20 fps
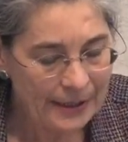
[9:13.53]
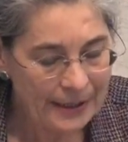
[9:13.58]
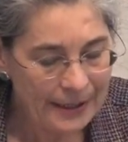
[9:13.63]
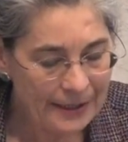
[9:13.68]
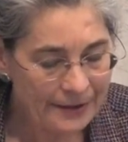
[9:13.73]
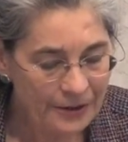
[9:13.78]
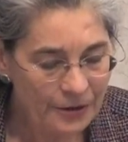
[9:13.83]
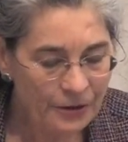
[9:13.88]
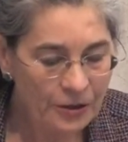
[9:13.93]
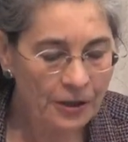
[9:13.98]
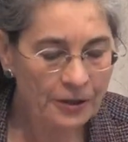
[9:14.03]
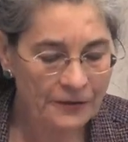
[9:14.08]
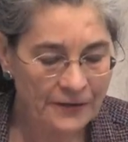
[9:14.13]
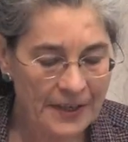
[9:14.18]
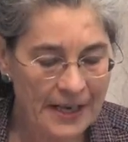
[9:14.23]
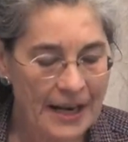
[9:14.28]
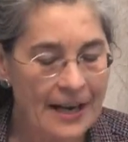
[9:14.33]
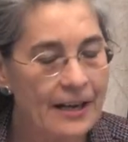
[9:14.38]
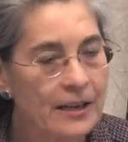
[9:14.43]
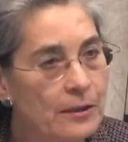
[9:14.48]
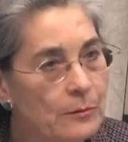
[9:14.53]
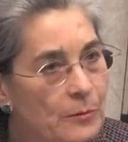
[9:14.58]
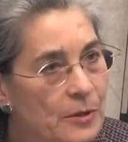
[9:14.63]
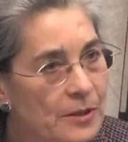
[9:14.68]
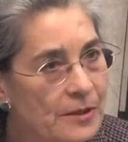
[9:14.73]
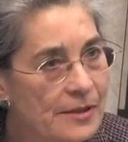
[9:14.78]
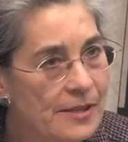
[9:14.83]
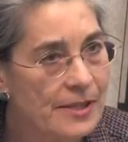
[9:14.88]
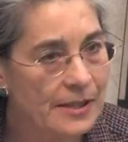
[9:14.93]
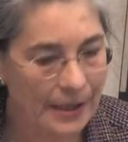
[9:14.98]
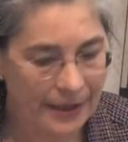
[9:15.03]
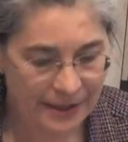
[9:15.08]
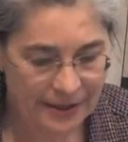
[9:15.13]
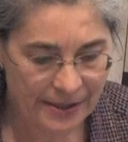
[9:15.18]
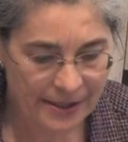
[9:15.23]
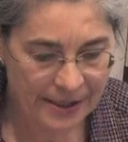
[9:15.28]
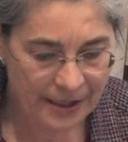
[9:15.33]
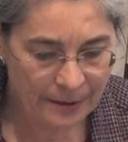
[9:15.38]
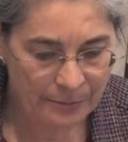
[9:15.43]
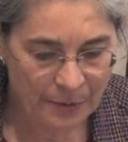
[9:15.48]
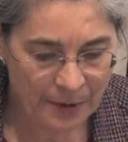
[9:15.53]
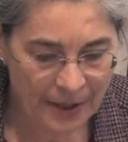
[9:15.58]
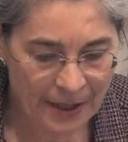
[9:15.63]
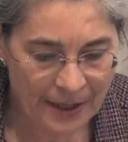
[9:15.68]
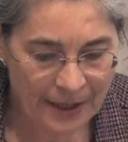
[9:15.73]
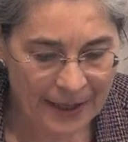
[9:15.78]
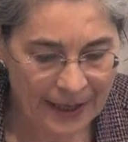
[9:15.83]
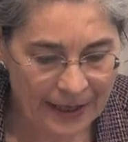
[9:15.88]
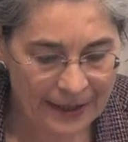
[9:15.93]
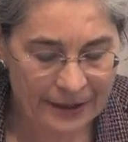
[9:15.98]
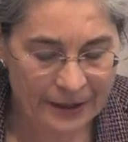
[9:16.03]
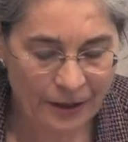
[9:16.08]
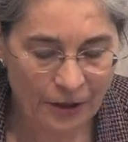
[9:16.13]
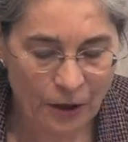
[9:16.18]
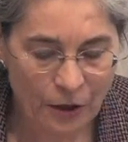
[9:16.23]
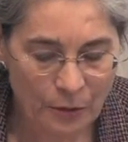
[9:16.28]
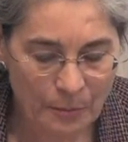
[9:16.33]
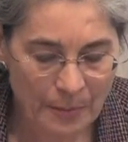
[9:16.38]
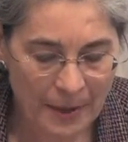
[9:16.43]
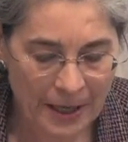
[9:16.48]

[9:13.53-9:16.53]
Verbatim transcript: and the hoofed animals like zebra, antelope,